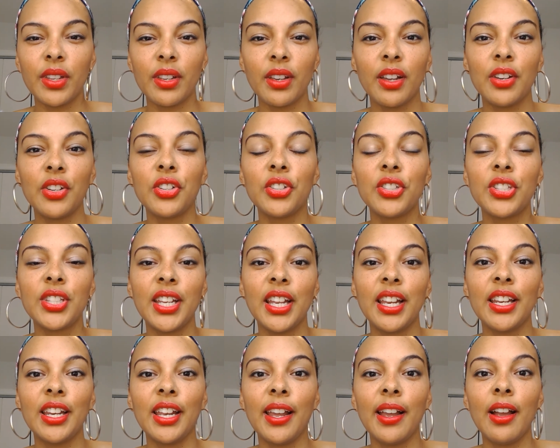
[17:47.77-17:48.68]

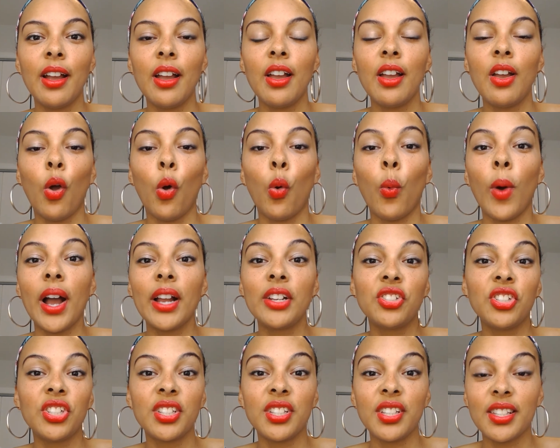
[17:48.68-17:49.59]
understanding why
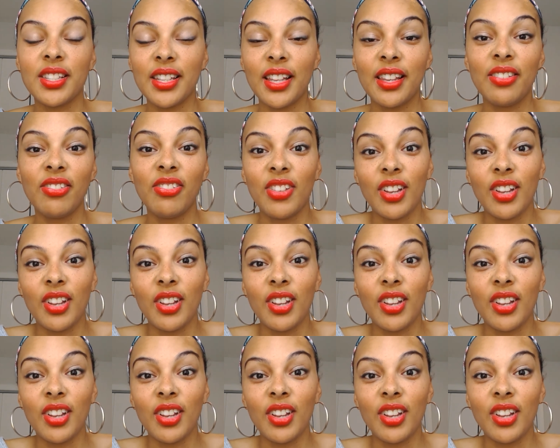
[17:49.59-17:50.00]
Jesus then